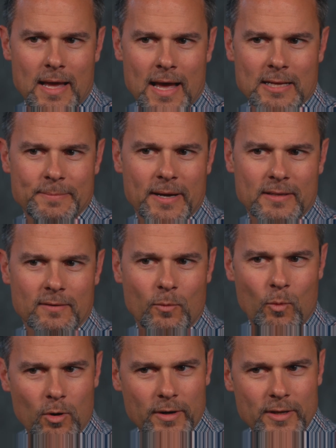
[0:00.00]
aspect
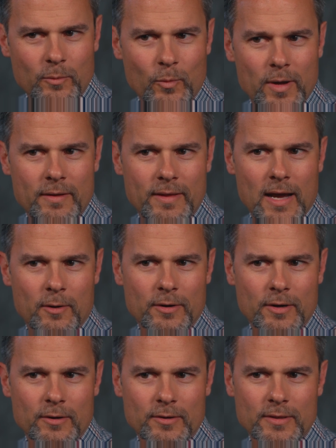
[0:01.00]
of working with our
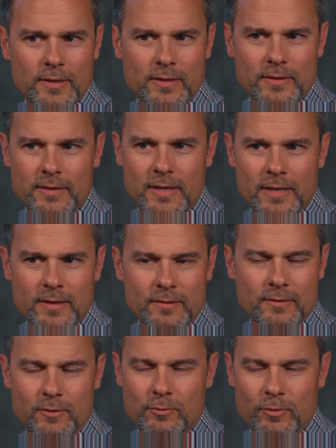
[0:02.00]
nurses
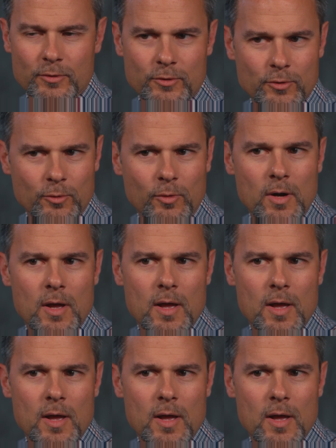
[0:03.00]
is crucial.